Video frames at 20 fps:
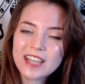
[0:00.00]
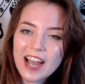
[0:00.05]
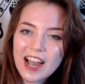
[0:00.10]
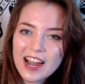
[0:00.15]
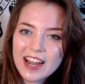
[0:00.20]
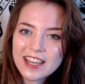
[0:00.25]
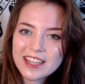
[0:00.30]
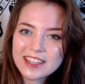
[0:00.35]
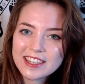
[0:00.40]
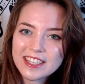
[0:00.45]

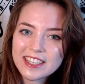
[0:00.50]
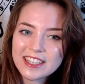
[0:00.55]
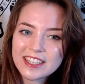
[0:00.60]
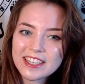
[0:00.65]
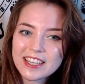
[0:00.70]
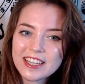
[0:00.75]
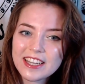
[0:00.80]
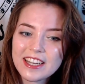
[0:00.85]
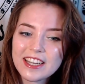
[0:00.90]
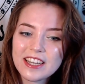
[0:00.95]
I think
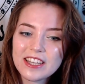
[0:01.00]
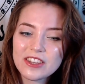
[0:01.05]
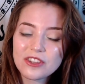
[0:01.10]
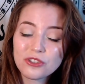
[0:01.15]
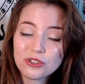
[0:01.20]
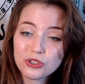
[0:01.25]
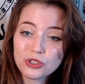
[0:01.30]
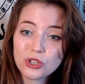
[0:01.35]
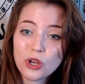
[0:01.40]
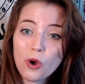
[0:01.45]
the
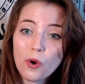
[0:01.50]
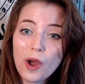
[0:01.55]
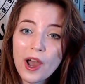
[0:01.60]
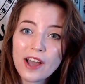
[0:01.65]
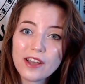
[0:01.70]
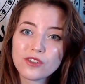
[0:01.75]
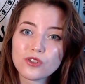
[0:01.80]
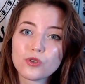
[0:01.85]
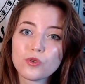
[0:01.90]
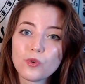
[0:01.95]
show
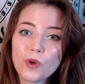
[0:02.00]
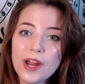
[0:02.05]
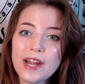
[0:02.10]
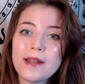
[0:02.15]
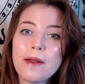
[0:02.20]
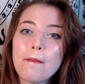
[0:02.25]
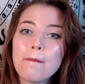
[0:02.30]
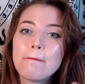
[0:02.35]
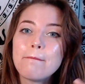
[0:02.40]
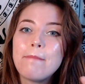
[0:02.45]
has great
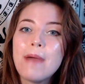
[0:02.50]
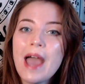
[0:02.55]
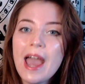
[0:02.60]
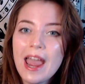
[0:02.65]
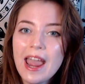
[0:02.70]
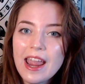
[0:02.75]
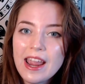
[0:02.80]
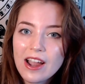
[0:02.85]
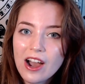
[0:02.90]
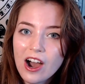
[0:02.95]

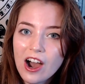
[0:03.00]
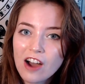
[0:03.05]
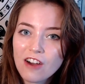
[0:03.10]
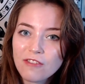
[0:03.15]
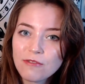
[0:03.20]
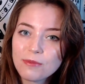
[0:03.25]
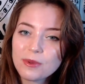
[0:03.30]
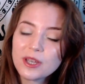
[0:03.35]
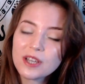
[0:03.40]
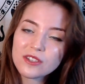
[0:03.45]
payoff
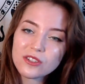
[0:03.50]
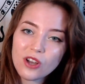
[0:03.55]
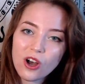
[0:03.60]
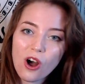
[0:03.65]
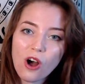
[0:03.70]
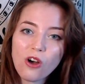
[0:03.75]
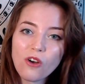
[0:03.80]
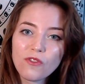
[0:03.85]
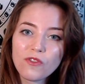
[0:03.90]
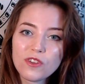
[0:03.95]
because
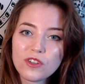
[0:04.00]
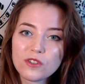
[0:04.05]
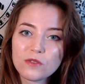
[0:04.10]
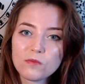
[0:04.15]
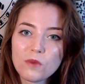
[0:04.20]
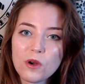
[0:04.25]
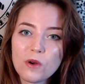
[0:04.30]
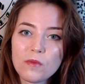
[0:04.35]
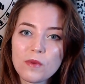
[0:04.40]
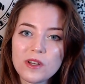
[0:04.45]
all of these
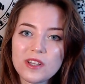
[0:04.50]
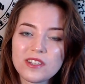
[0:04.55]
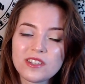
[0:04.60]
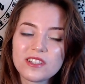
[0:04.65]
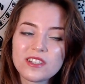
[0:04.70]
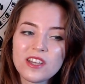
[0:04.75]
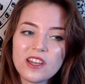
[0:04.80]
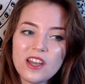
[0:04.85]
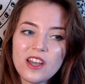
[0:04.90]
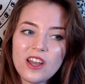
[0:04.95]
moments
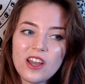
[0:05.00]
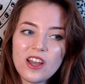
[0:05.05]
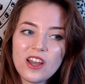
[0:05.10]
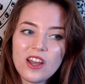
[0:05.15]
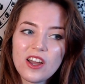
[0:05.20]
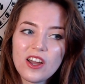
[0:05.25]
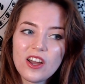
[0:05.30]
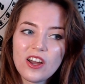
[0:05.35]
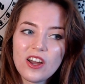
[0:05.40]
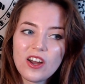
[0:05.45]

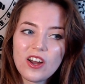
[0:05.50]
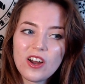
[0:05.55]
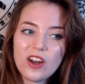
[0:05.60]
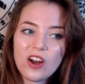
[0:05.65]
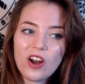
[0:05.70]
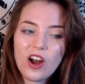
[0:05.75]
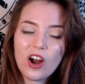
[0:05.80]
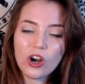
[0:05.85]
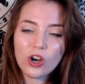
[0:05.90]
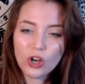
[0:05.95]

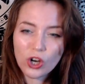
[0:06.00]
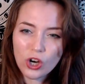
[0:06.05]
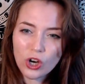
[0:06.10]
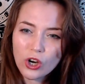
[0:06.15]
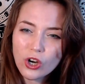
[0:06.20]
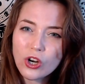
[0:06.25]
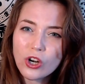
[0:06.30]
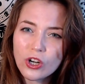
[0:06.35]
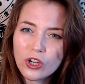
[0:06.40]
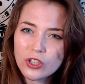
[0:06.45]
are
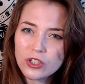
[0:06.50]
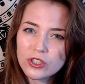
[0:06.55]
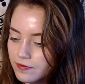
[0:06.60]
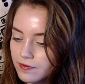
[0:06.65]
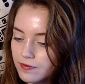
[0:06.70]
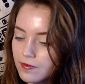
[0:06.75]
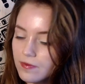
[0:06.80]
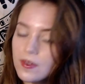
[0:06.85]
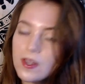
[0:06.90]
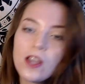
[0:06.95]
earned.
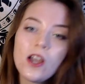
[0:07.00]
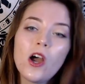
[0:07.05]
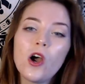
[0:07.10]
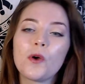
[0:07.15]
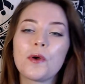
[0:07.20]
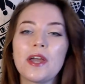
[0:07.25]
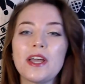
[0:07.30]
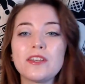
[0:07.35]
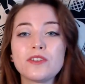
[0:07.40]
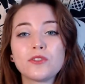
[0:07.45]

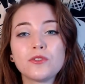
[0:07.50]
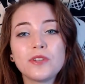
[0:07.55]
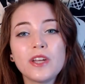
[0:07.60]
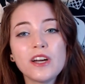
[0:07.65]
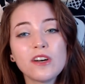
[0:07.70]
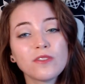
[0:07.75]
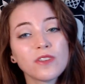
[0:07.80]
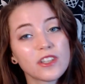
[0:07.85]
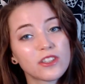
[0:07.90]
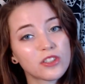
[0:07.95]
Okay, so
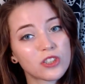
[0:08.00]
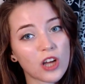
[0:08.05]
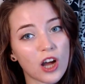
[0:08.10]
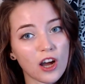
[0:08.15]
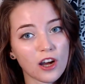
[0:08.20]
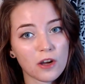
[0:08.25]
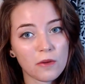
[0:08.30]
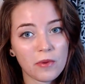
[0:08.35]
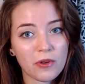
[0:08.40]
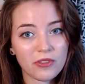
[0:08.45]
now let's
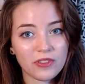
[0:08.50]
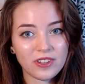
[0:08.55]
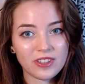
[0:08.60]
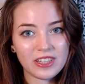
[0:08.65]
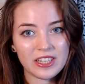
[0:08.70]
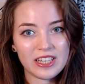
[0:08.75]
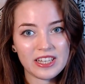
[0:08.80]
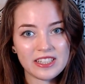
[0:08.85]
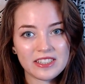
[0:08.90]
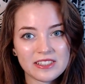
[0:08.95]
talk about the
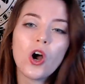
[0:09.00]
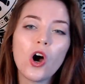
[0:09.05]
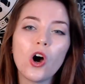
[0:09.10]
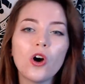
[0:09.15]
leads.